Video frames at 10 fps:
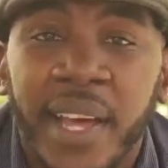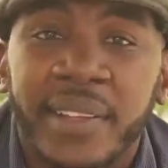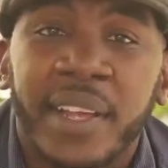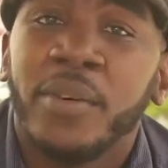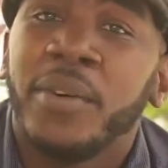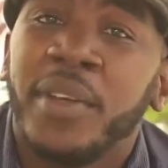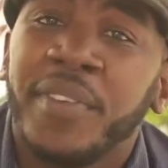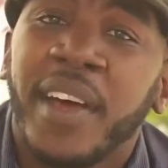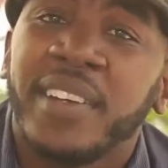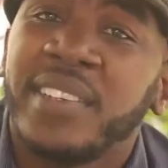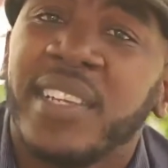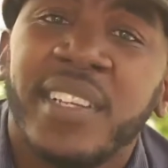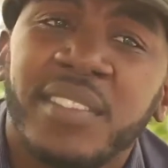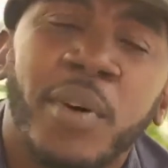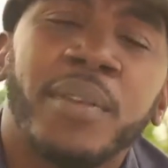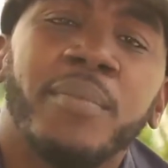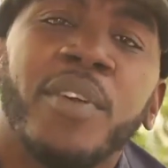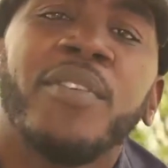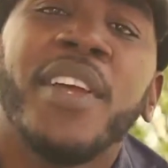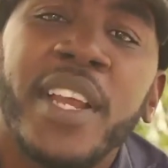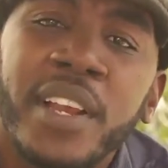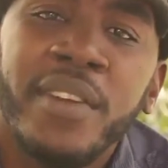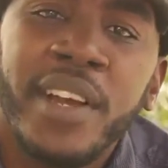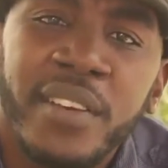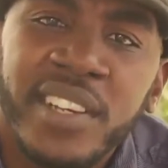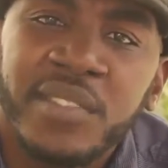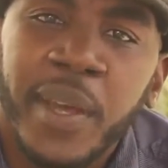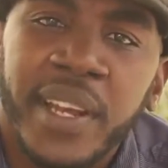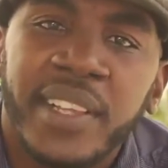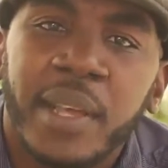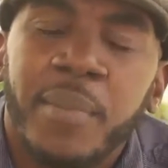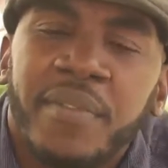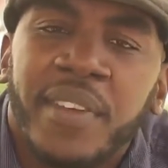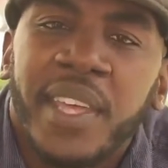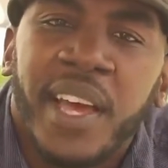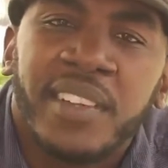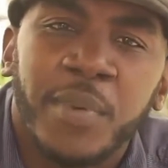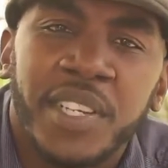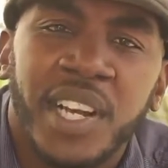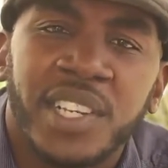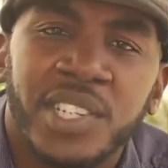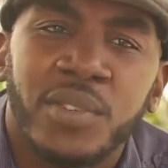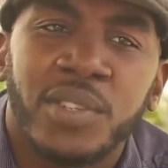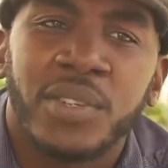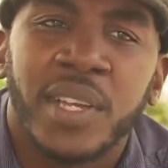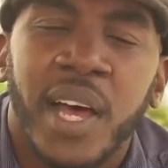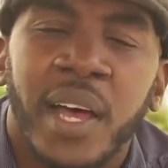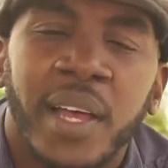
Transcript: that. I don't know if you're going to see this, but I really, really respect that. I'm going to give a special shout out.